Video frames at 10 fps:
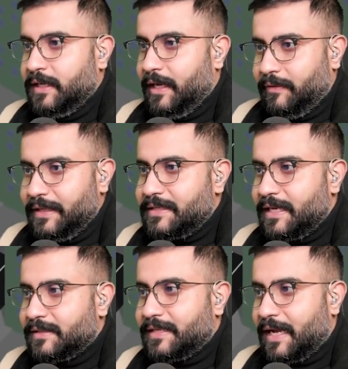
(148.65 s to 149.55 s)
And really
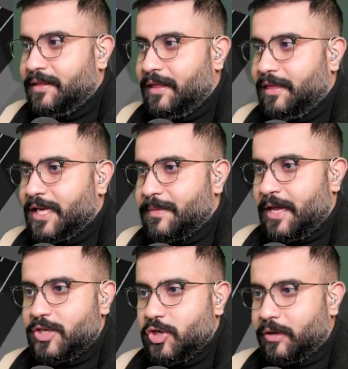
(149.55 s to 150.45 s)
take a second to think about
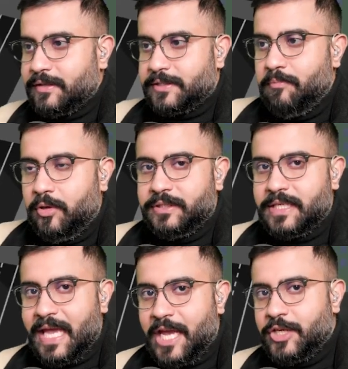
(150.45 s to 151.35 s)
how you create this
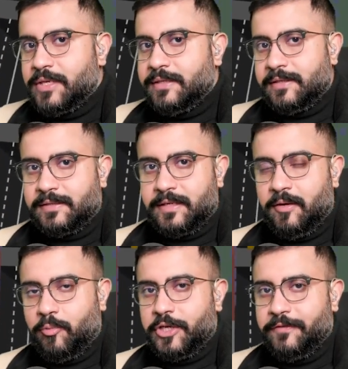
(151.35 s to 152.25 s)
multi-agent
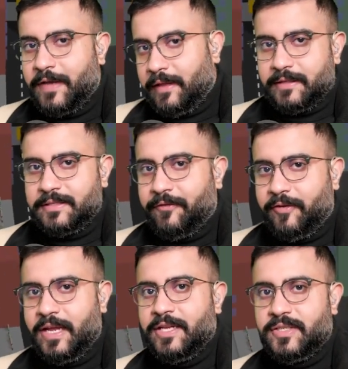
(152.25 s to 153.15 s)
system where you've got these
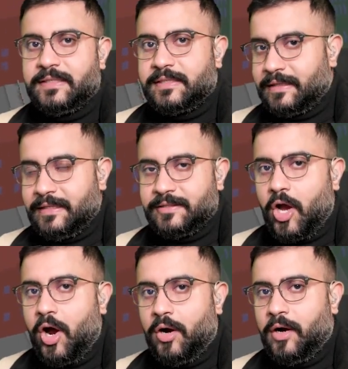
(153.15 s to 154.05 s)
different agents, like these
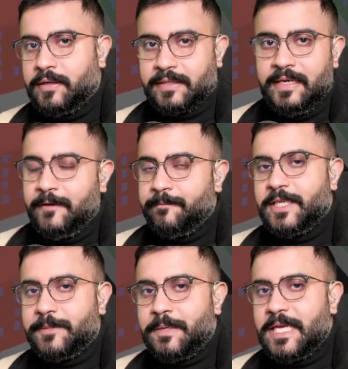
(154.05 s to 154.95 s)
cars,
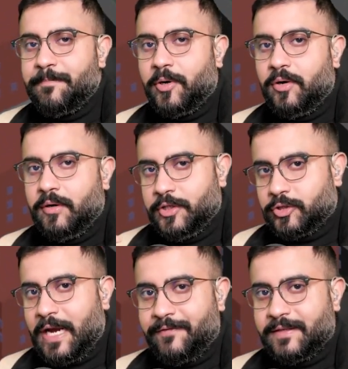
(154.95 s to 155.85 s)
these people, the
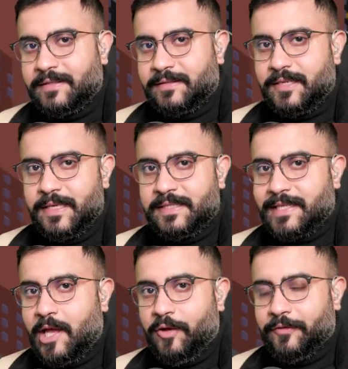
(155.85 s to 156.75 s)
traffic system
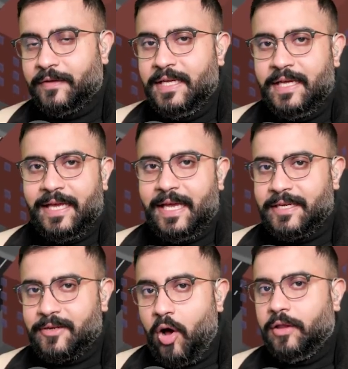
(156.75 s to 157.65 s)
itself,
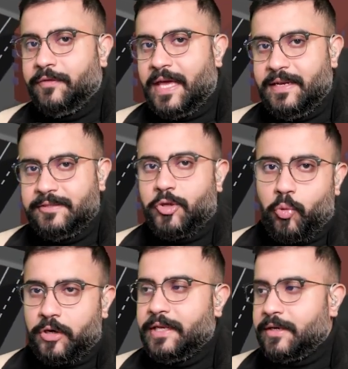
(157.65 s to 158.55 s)
and all of that needs to
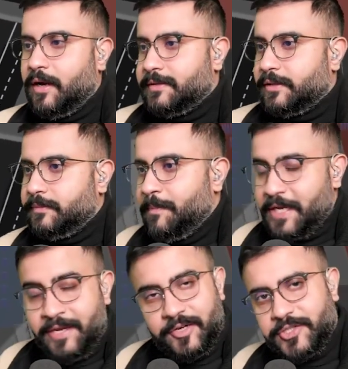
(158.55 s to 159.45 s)
work in concert. But
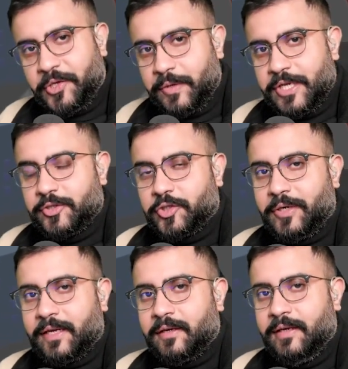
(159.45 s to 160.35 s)
here's the real
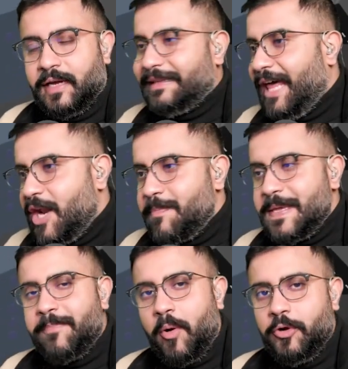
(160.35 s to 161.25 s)
trick. A lot of
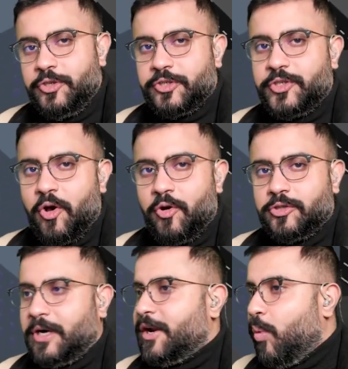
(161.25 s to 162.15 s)
people will just go
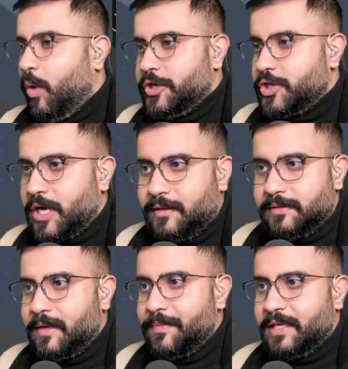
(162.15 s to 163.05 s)
try to
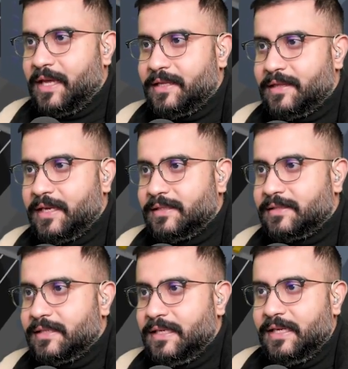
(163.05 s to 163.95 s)
one-shot something like
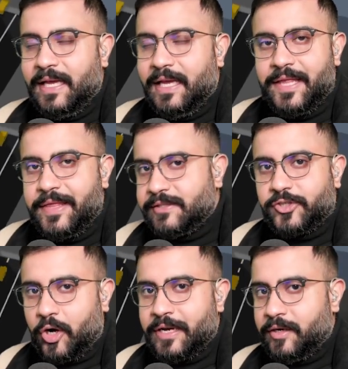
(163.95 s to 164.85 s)
this and then
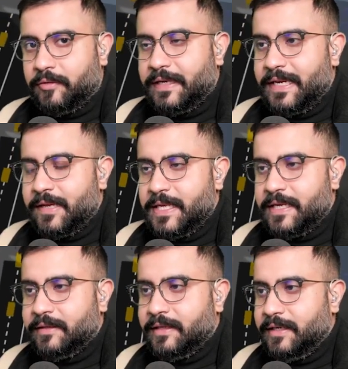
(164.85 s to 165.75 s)
start iterating
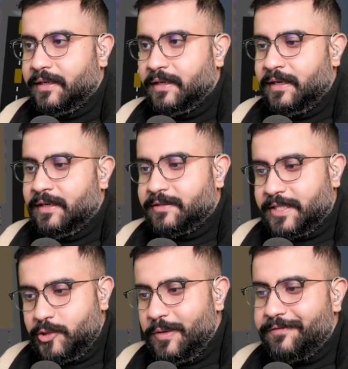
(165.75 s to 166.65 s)
immediately.
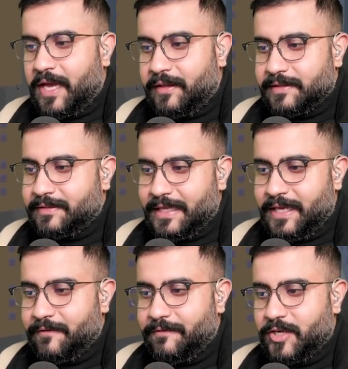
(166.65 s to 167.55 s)
Since we've got this
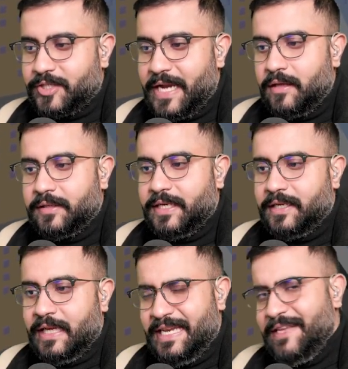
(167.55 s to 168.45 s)
thinking
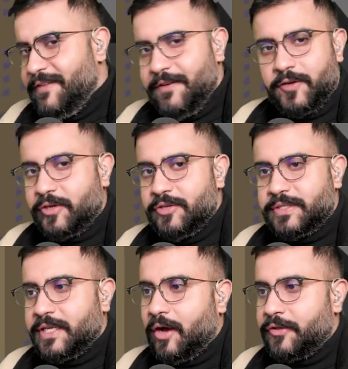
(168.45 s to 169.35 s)
functionality, and even if you're
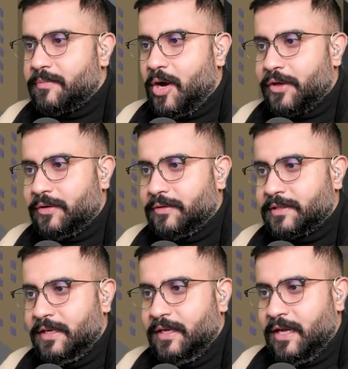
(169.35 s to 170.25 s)
using other
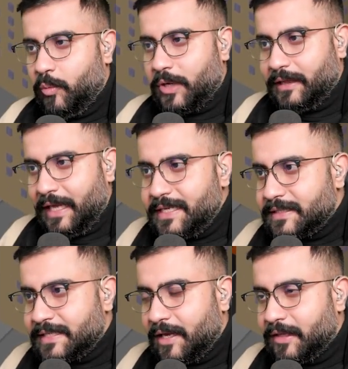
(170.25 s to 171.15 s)
models, what I like
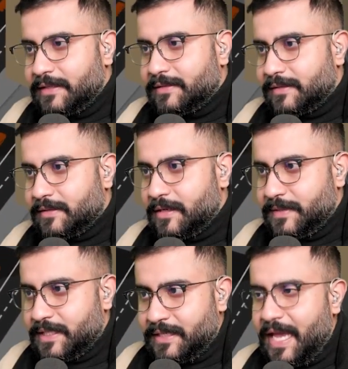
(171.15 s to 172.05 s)
to tell these
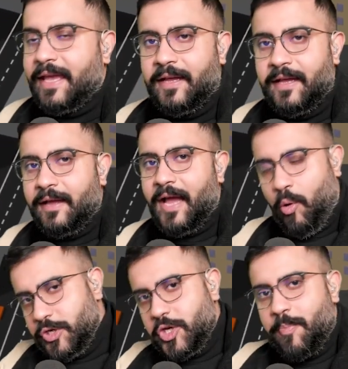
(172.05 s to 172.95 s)
systems is, hey, I
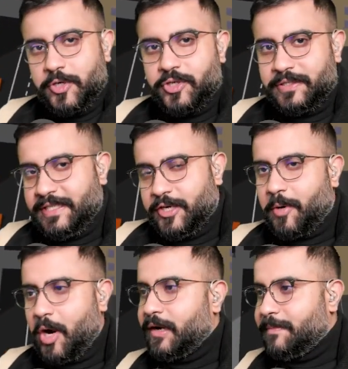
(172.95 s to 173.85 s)
want you to put your senior
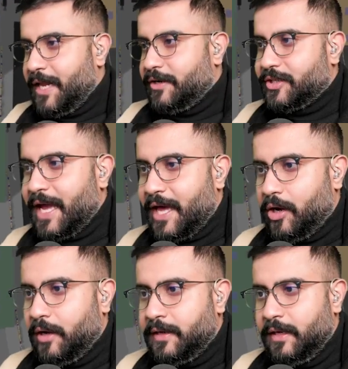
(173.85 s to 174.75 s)
product manager hat
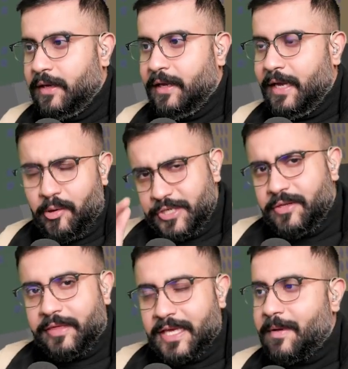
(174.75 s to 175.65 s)
on, and I want
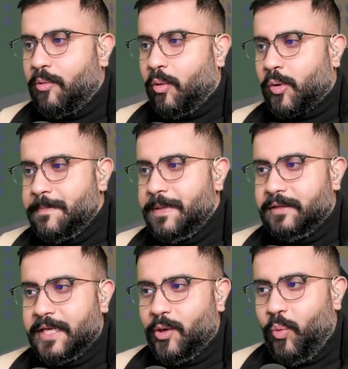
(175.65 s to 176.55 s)
you to think about what we're
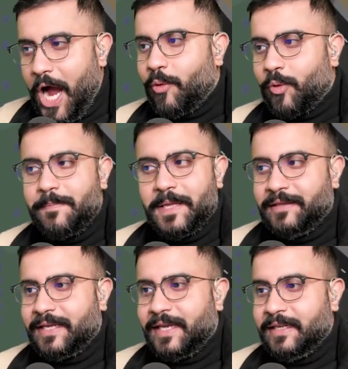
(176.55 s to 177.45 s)
building, why we're
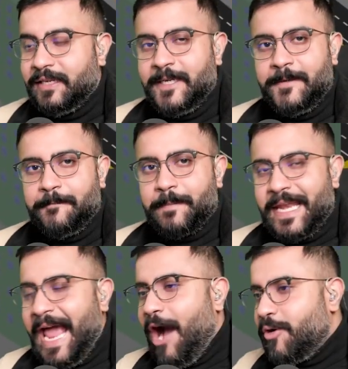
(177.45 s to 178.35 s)
building it,
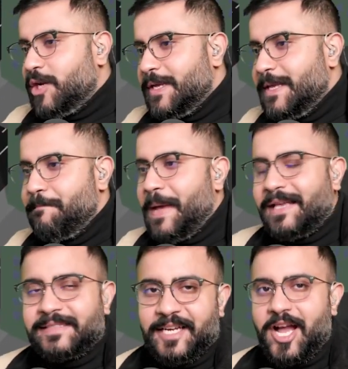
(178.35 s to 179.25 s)
and how can we
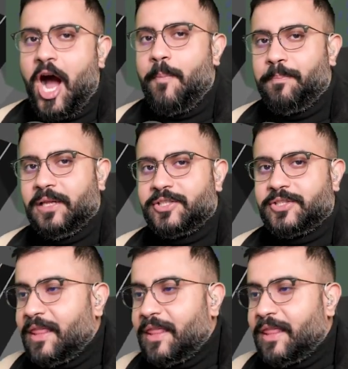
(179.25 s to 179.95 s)
best accomplish